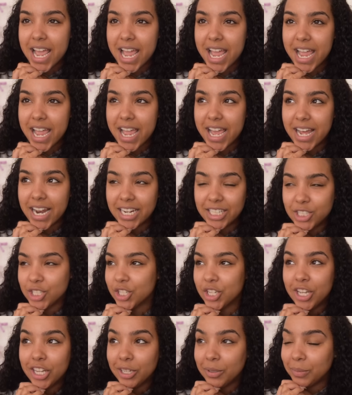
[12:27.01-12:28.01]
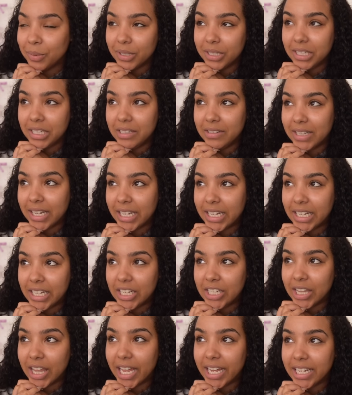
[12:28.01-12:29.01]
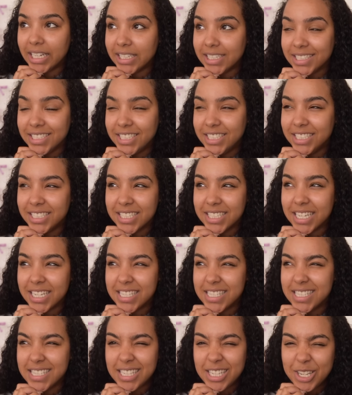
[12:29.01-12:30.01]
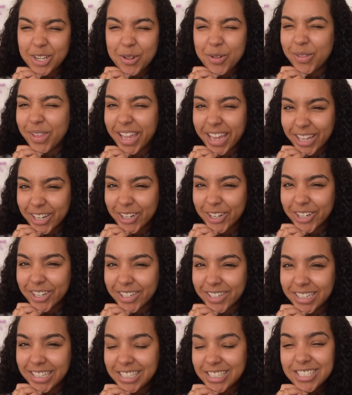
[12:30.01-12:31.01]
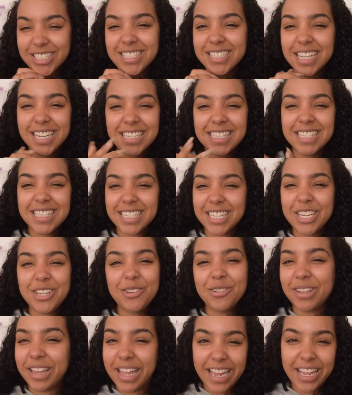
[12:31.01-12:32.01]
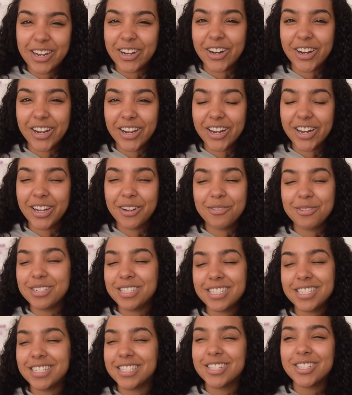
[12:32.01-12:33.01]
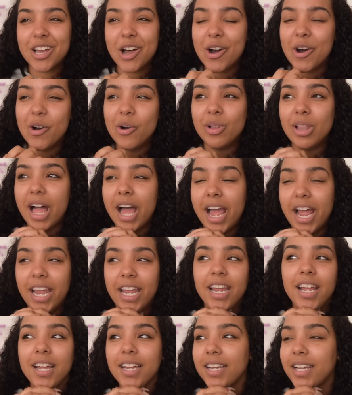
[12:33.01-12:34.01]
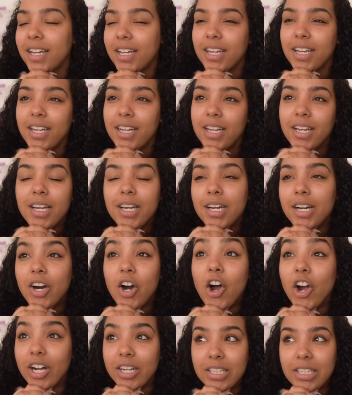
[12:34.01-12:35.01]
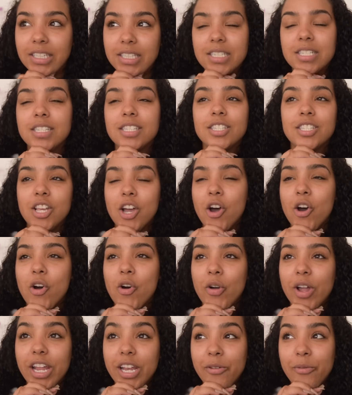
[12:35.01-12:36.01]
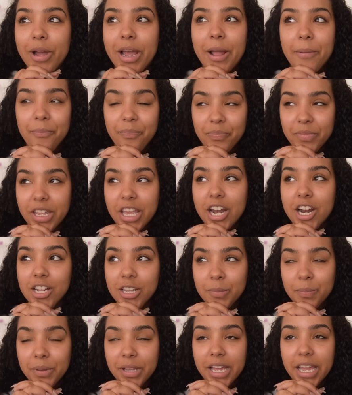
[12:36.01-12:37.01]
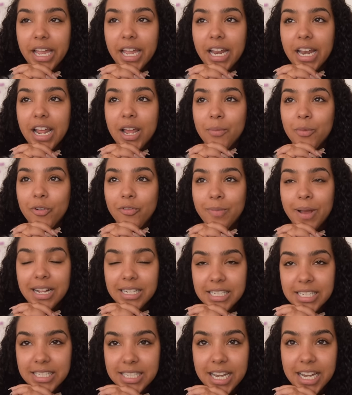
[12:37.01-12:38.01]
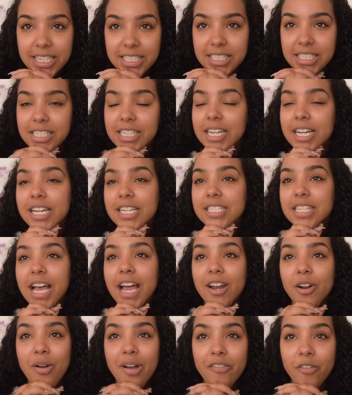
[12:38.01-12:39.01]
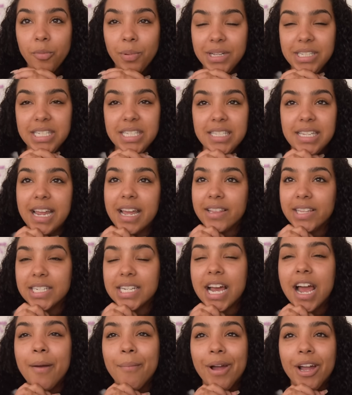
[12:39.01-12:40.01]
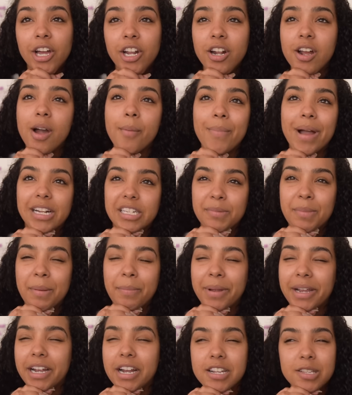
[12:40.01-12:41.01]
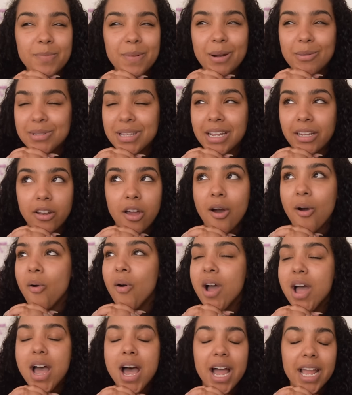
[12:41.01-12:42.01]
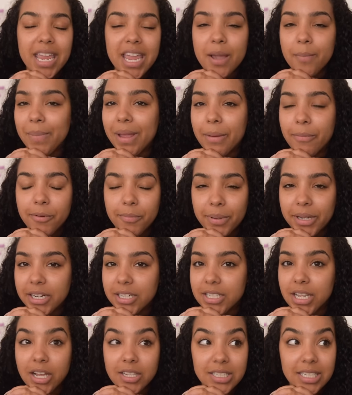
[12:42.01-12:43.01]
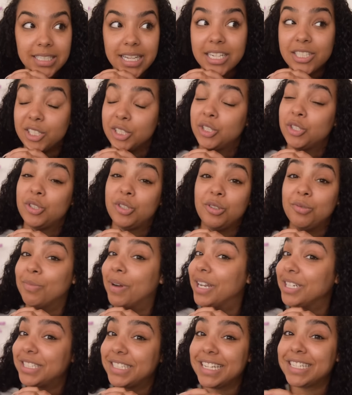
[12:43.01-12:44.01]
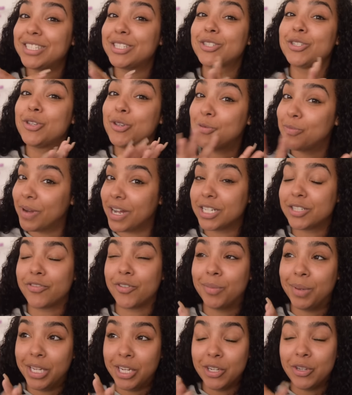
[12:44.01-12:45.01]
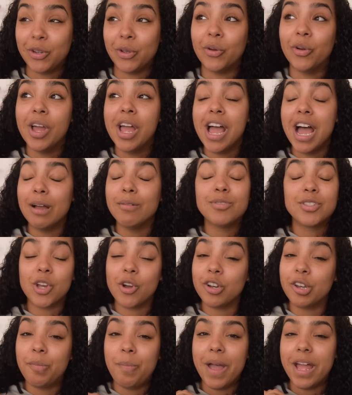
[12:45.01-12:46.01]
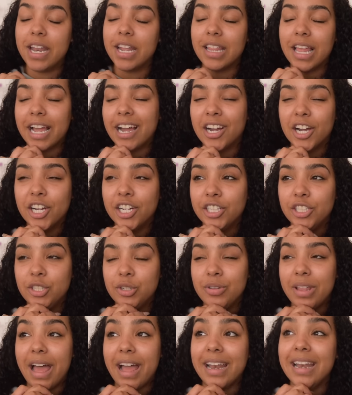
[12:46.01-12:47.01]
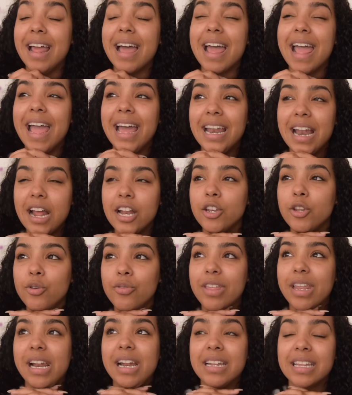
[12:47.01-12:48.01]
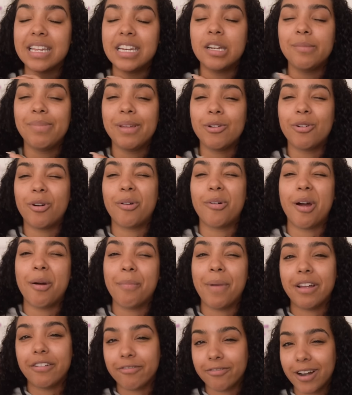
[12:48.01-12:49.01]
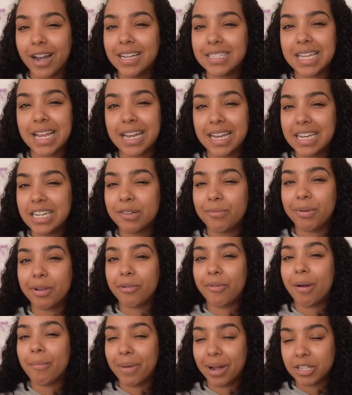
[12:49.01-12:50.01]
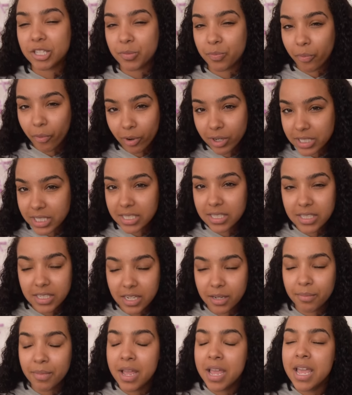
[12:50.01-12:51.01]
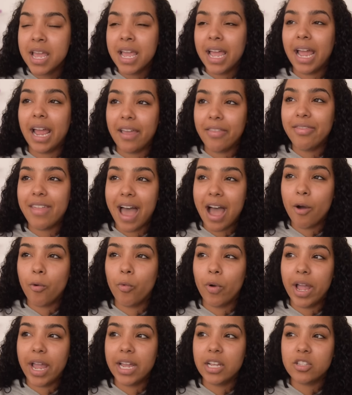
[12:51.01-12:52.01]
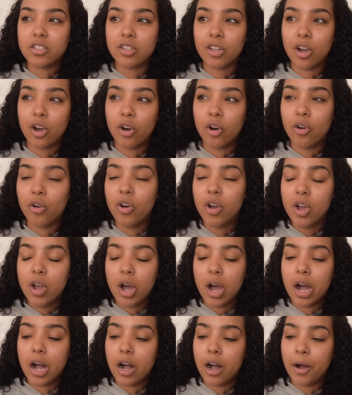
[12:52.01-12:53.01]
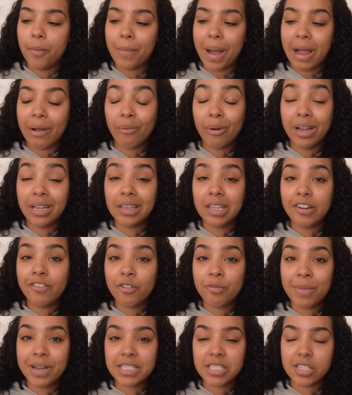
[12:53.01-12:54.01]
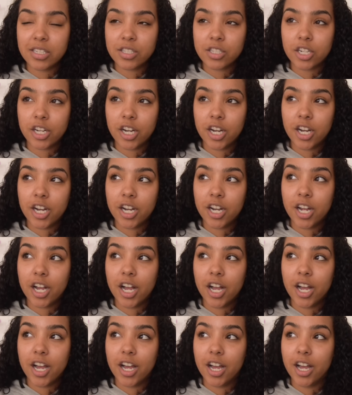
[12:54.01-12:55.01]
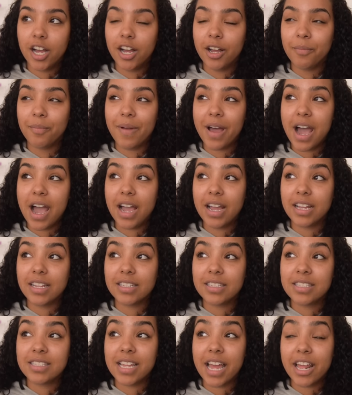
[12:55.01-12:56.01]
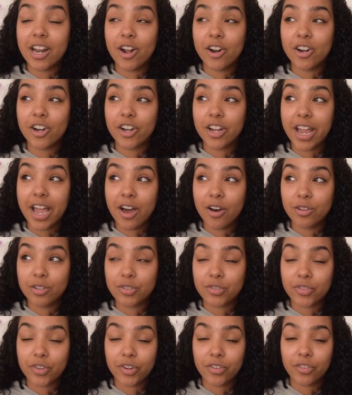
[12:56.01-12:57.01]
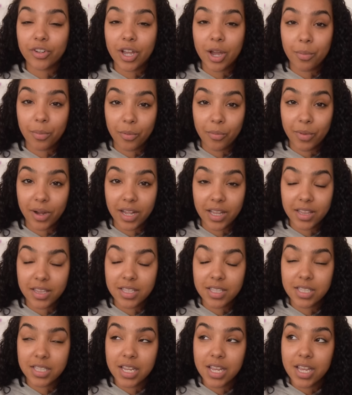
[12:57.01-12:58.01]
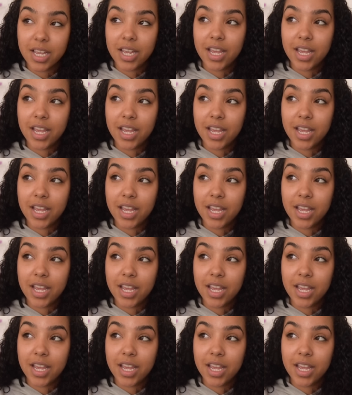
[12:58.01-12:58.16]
And I just couldn't believe that he like just said, see you later. He just said, see you later. It was just so like, heartless. So anyway, get on the plane. I moved back to Texas. I don't have a place to stay at the time. I could have gone back to my parents, but I was like, no, I can't be at my parents' house. Like that's just too much. That's too much for me to do. I'm so independent. Like I couldn't do that. And, and I knew that I needed to be around my friends. I needed to be around my support system in that way. So um, I went and lived with my sister. Um, I stayed on her couch for a couple months.